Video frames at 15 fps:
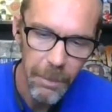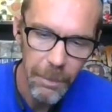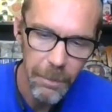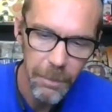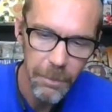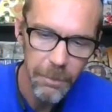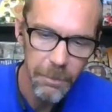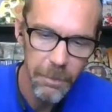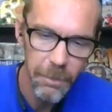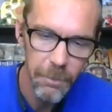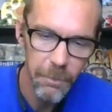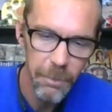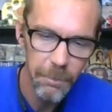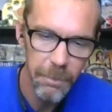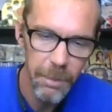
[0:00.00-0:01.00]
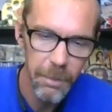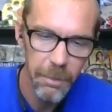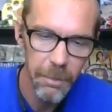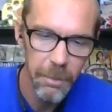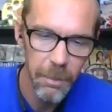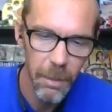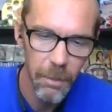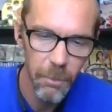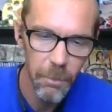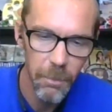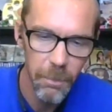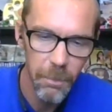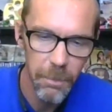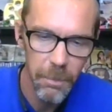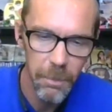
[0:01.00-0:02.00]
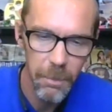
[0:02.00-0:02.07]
So this one being Star Wars.